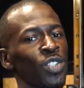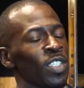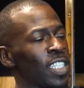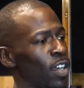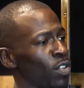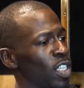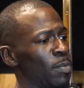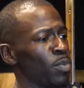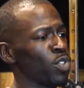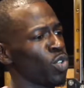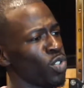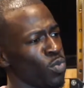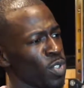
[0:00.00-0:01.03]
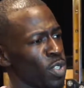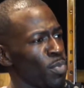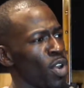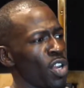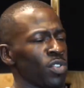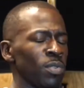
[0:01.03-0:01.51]
Now keep shoulder width
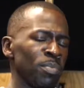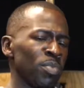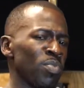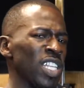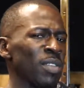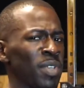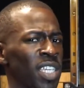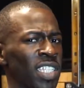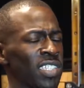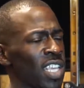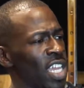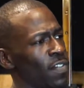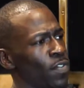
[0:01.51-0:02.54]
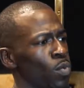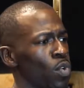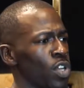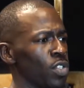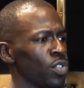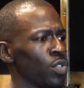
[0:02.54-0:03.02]
apart. You can probably be inside if you
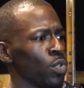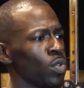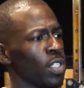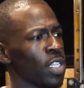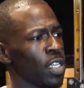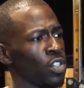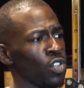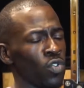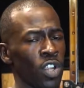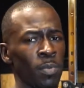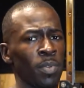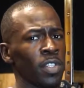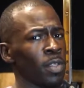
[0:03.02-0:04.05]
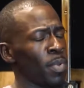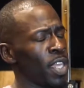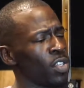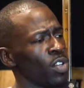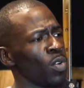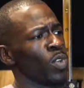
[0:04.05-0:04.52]
wanted to. Now your grip,
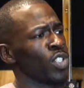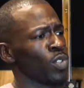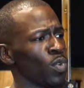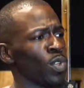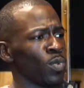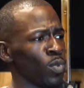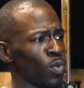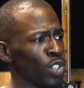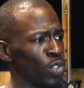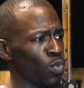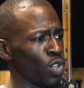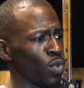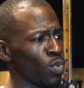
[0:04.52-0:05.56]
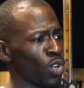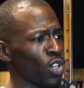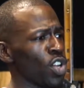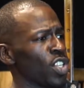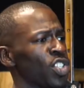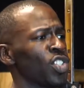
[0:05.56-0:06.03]
depending on what you want to
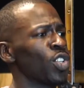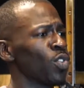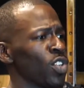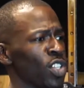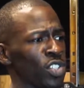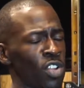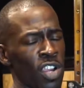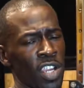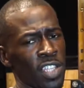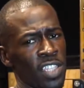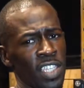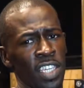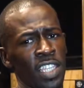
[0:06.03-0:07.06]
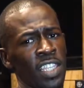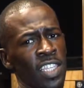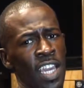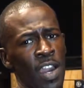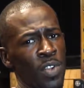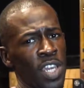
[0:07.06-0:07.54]
work on, is still going to target
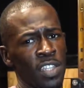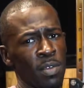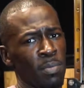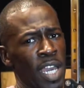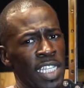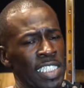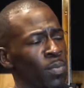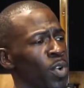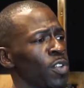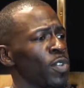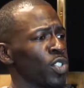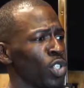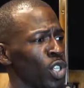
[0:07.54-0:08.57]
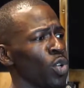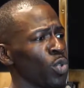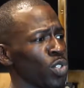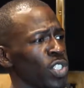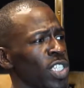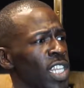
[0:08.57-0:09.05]
the outer head of the bicep, whether it's
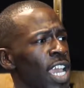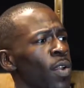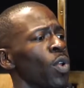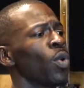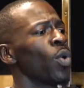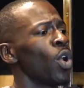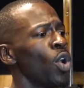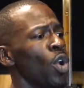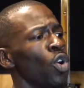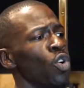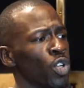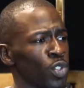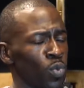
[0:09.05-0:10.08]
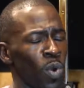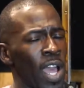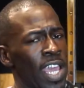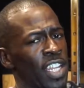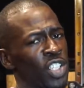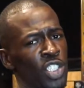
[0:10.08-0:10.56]
close, narrow, or it's
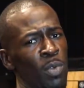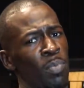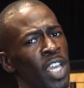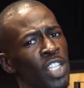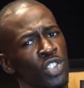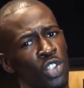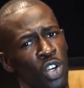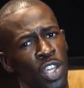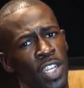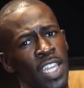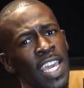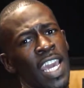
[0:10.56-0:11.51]
wide. It just depends on